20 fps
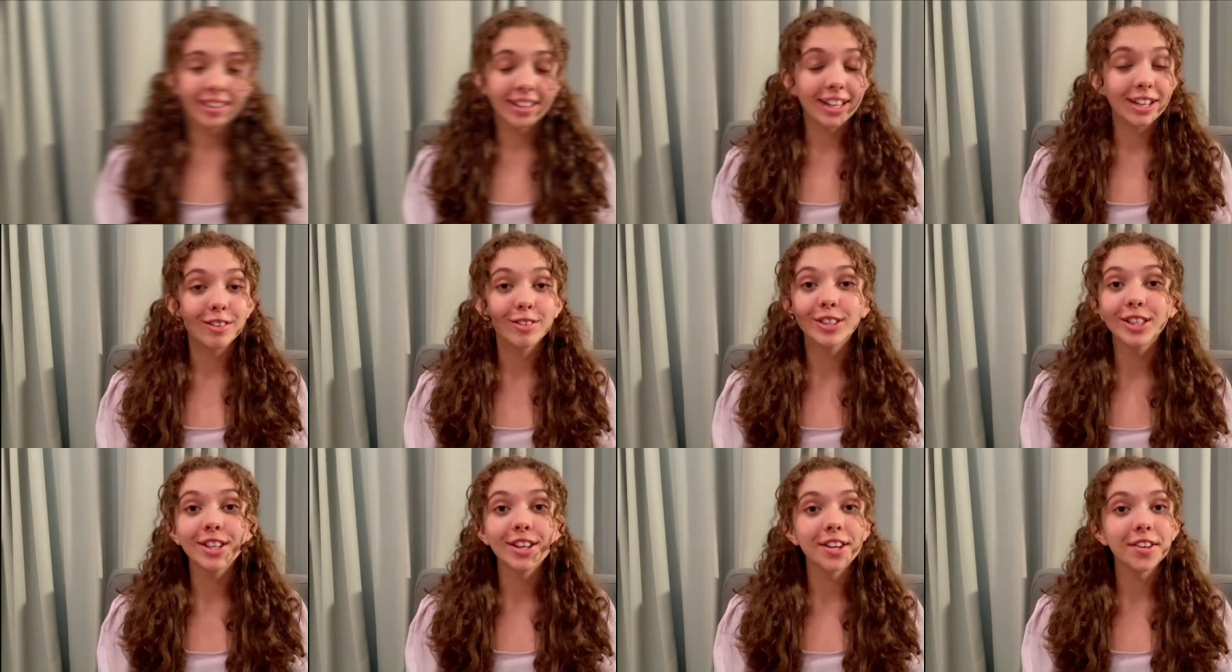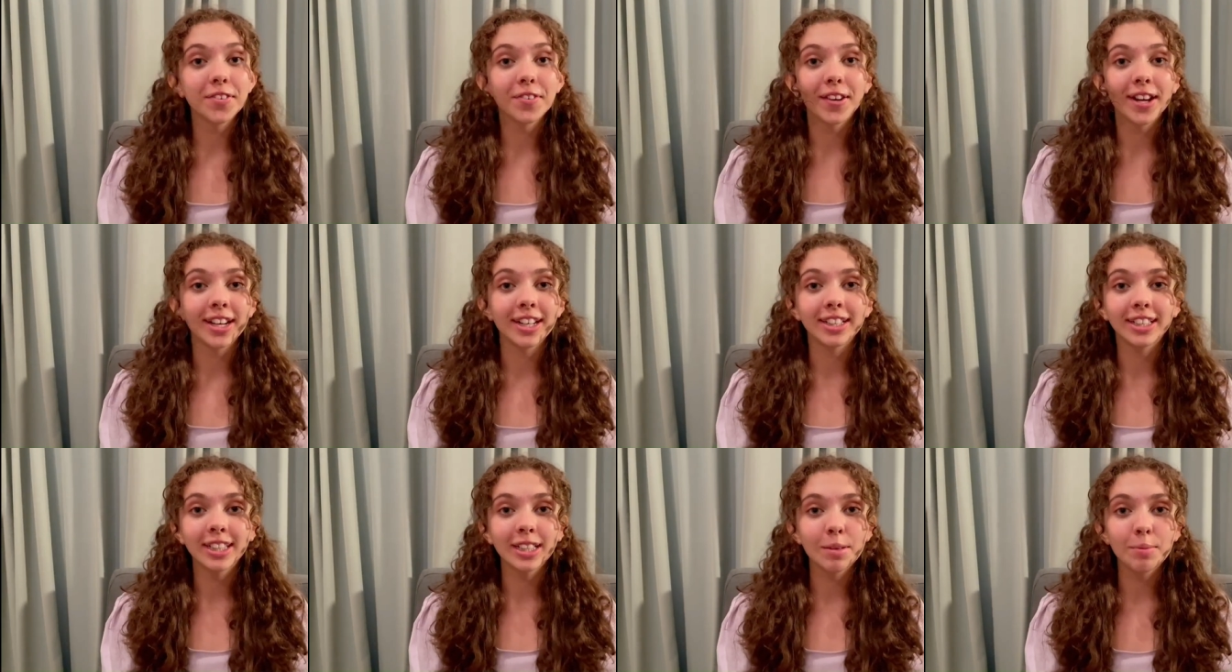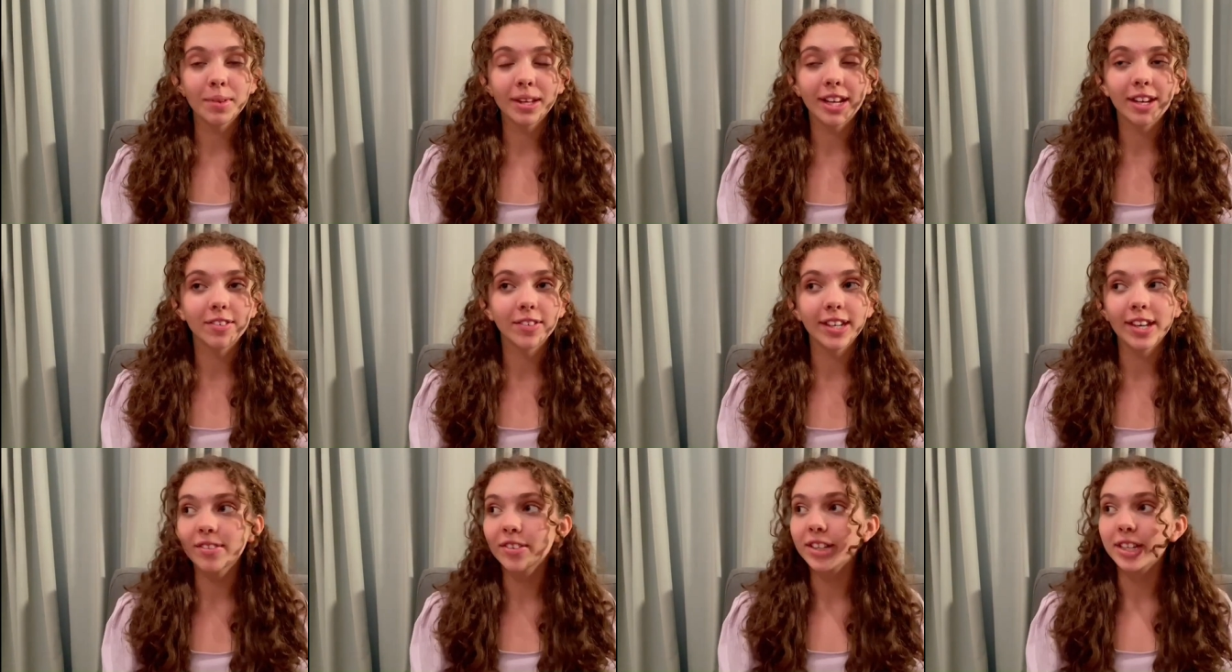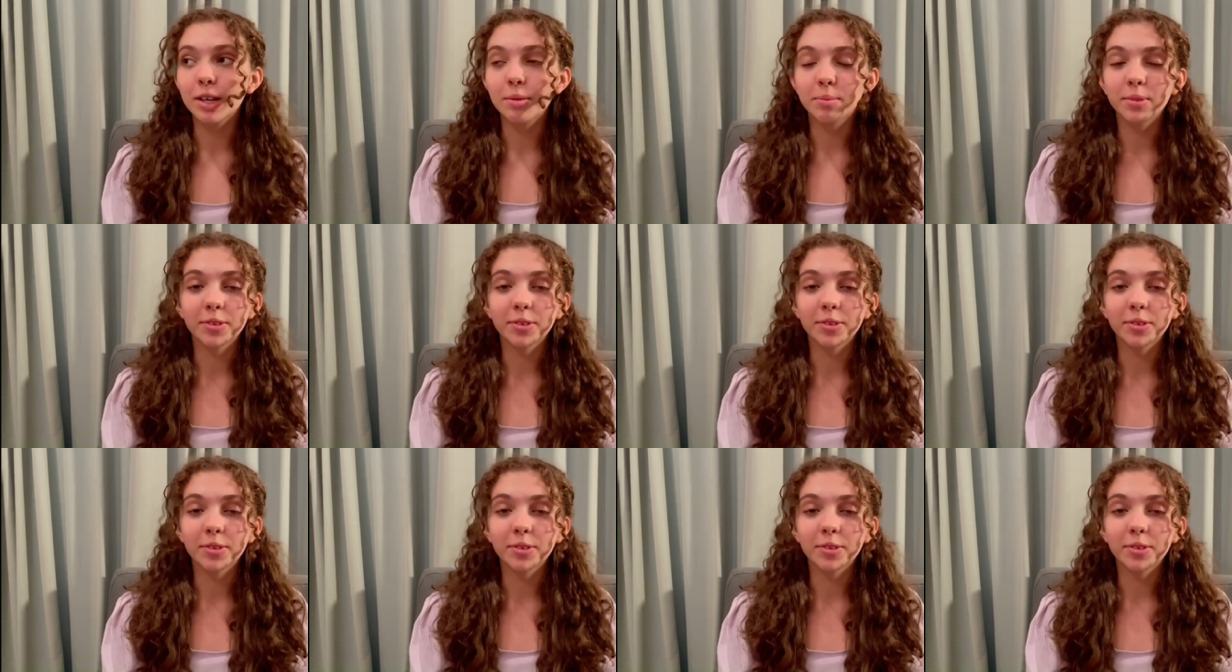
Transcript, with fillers: And it was a lot of fun. It's something I've never done